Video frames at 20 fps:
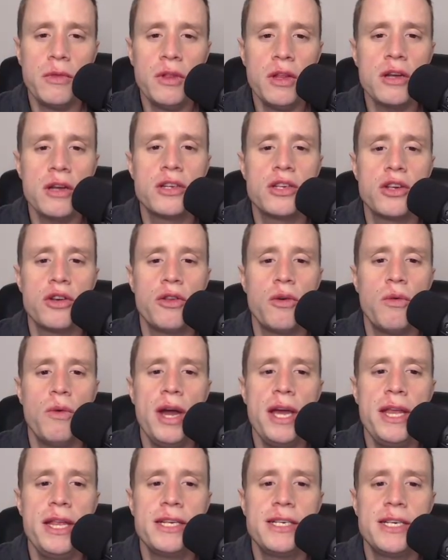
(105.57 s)
So the
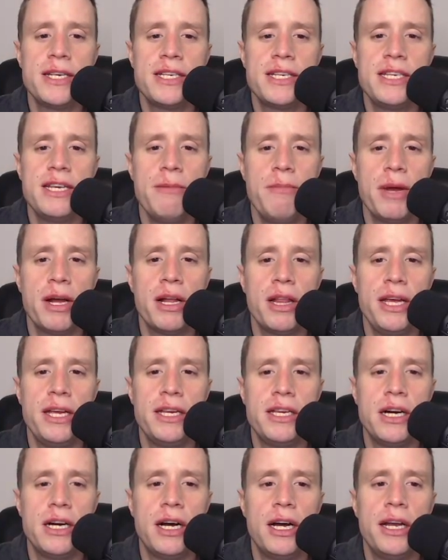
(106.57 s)
way this is typically
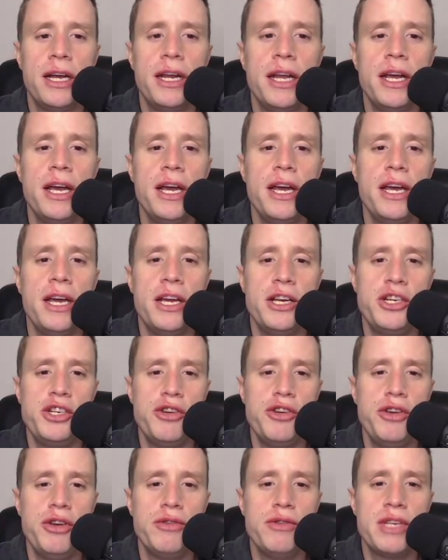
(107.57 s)
done is
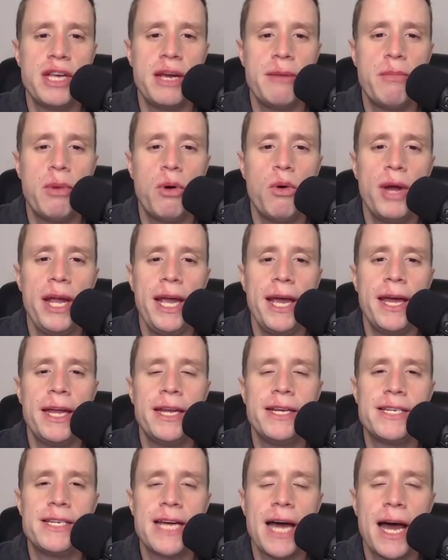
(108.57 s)
you use a
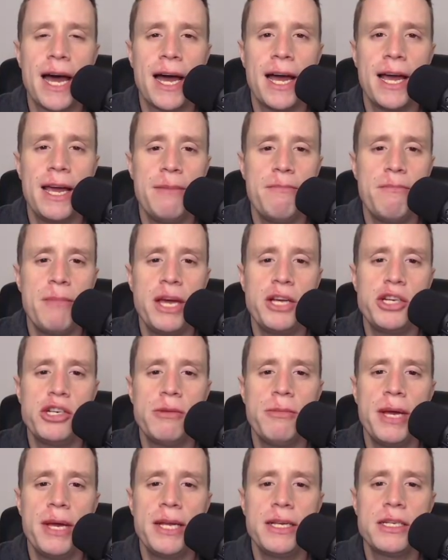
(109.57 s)
point-in-time
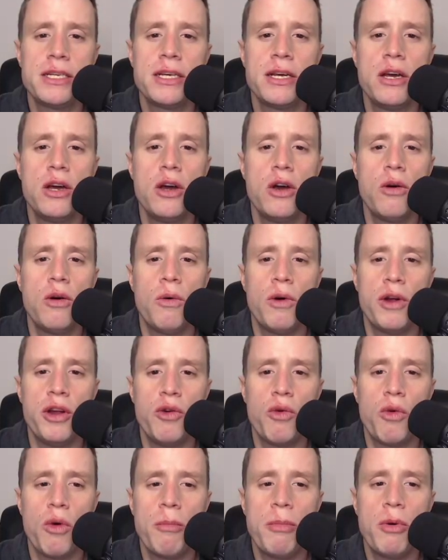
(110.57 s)
measurement where
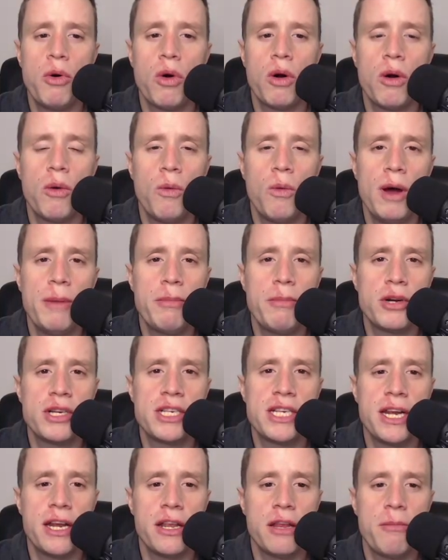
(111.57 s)
you report what
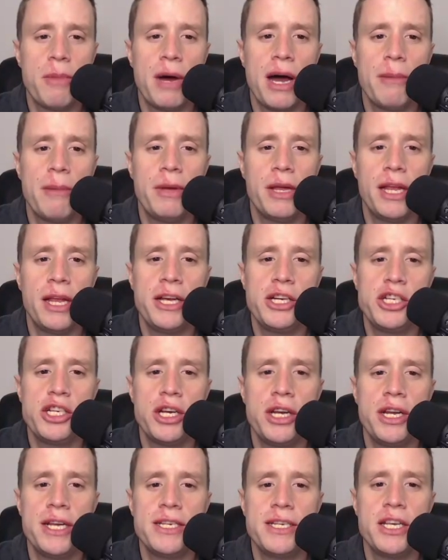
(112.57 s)
percent of the
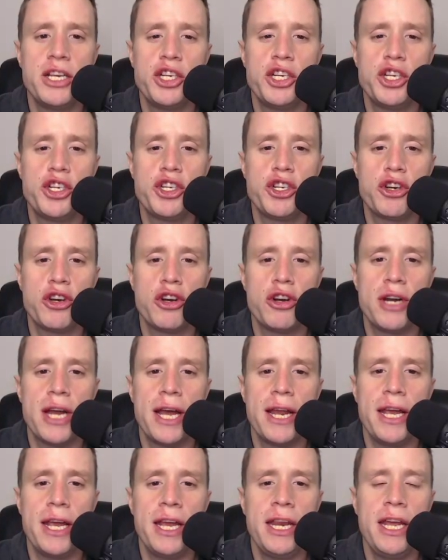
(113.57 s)
population is insured
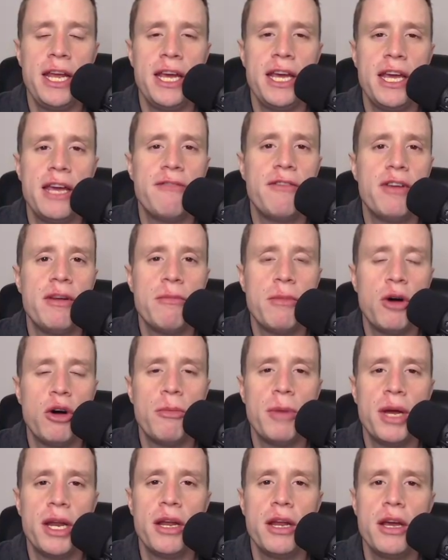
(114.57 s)
at any given
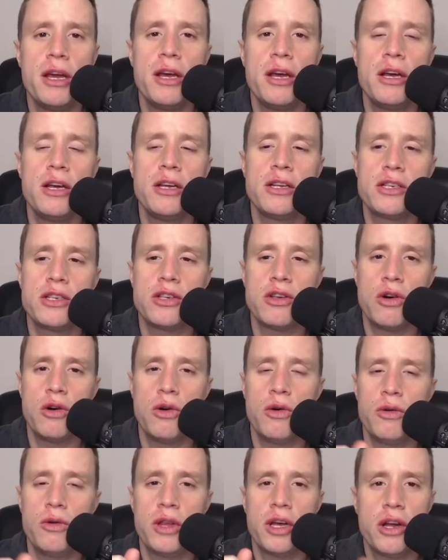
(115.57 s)
moment.
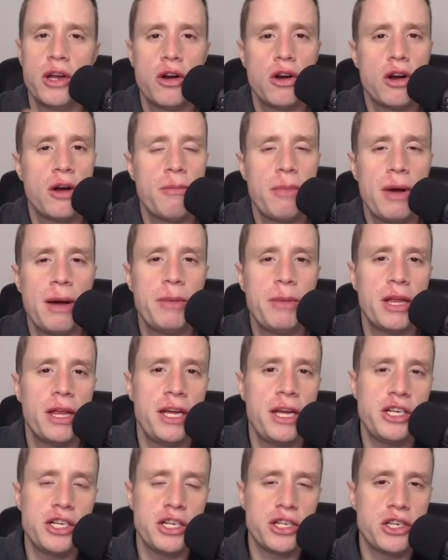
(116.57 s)
So the current
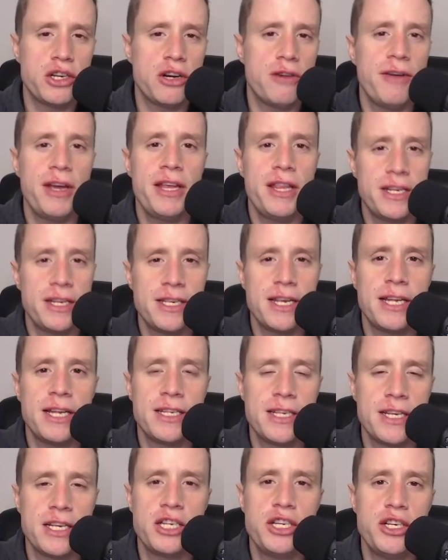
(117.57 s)
population survey, the
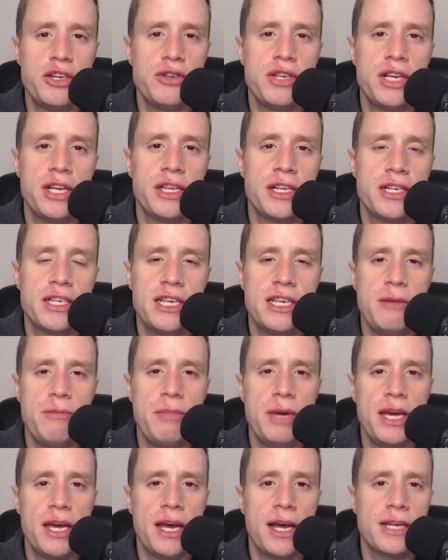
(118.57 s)
census using the
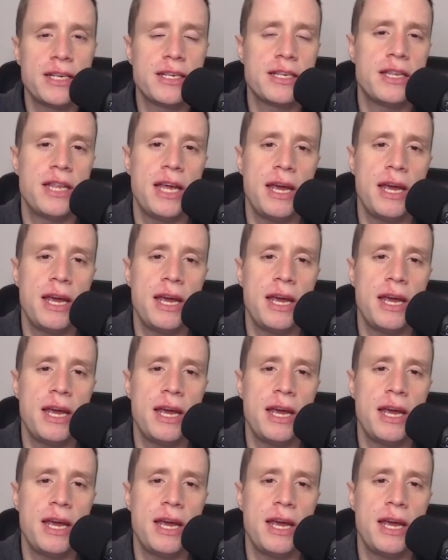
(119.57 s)
CPS, they